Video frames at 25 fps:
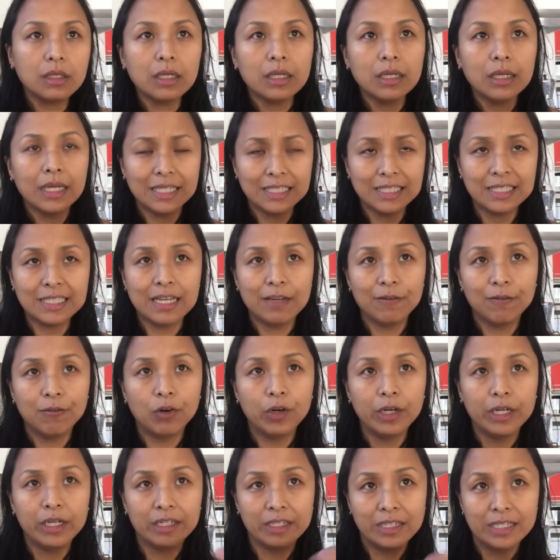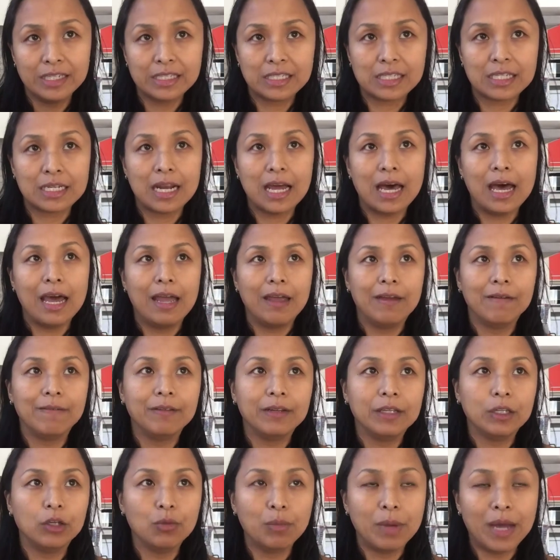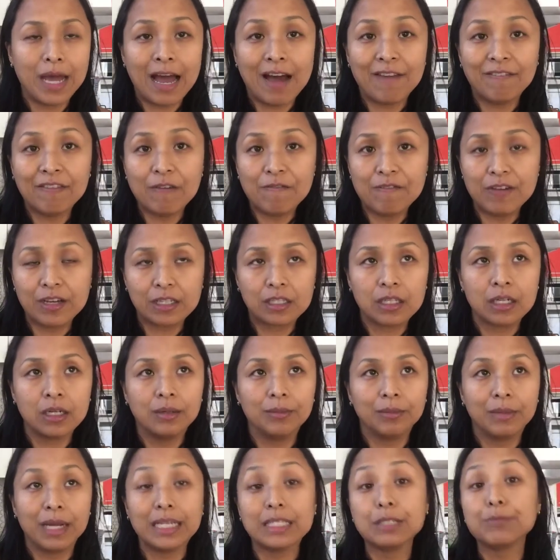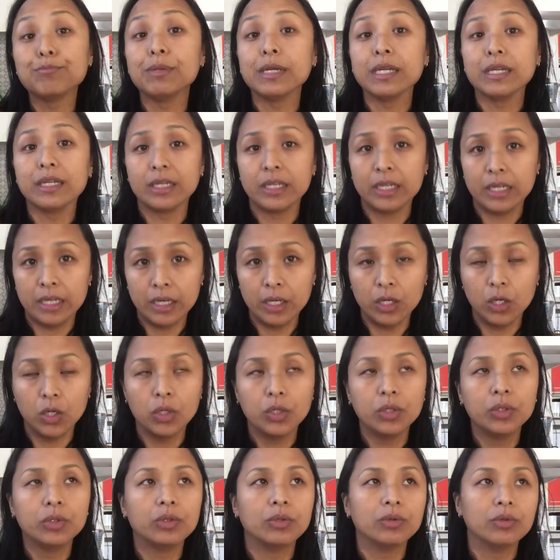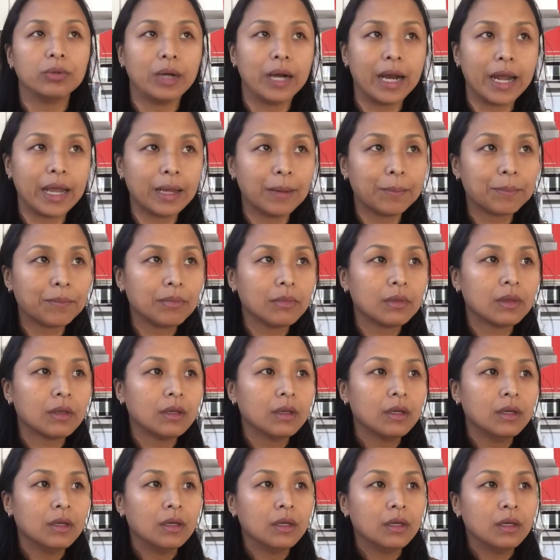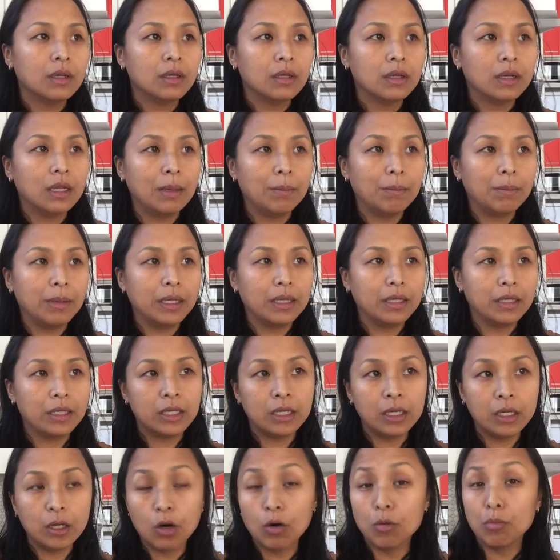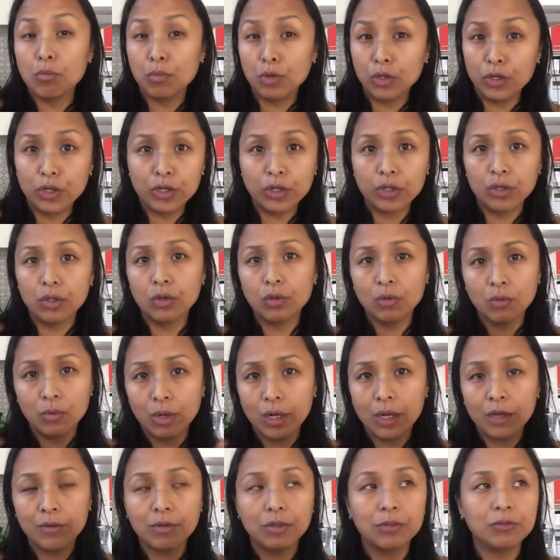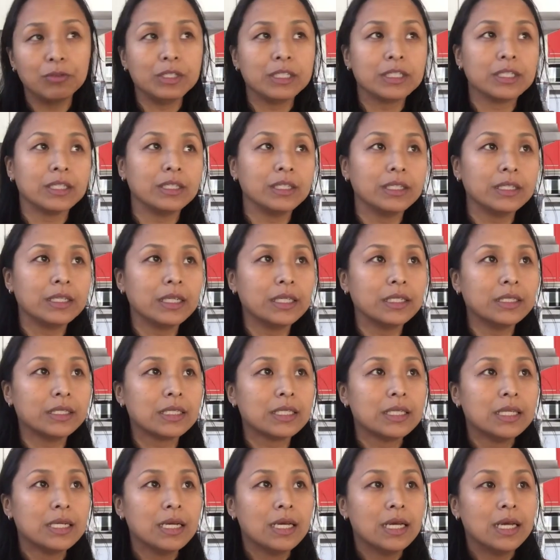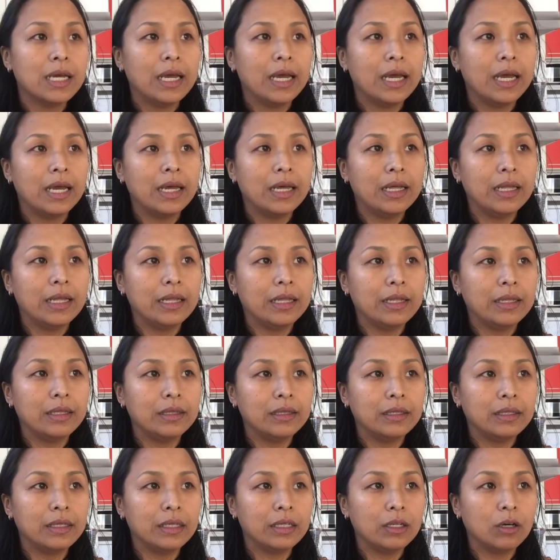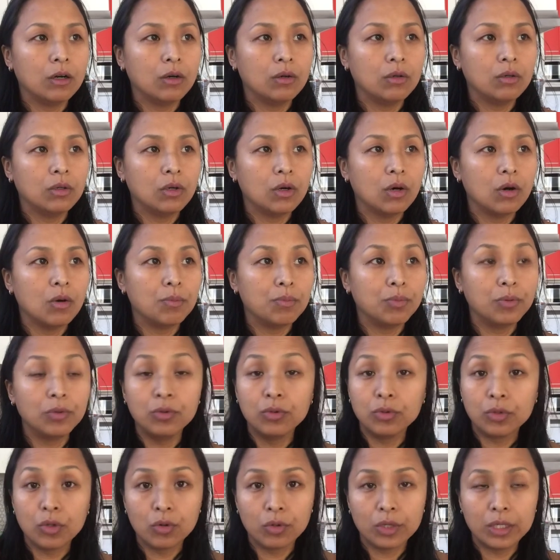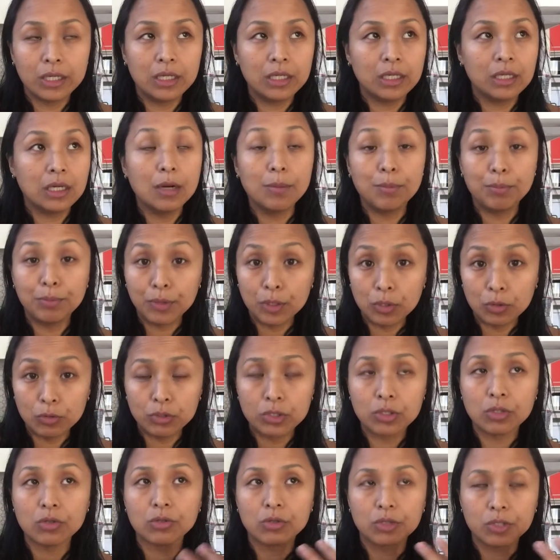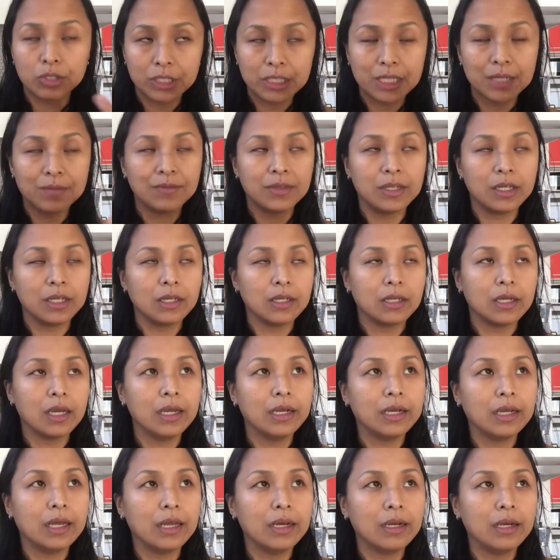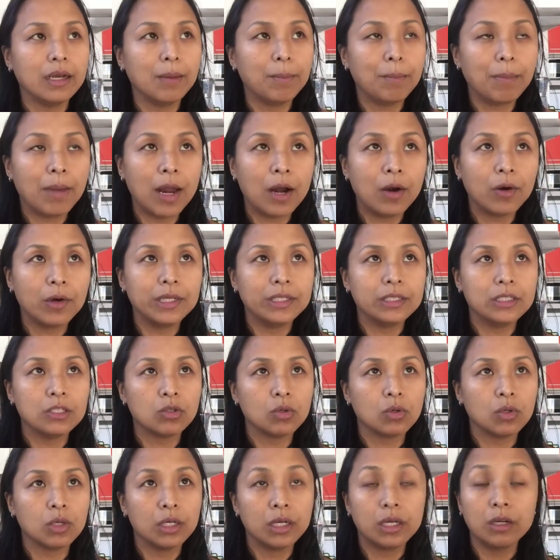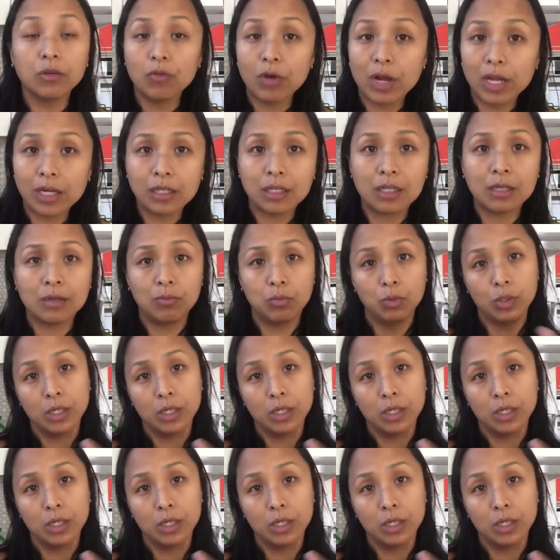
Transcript: Let's say in this life, you may have a victim that's being killed, right? Like being killed, murdered, or whatever reason it is, and or brutally abused or something, and then the parents or the relative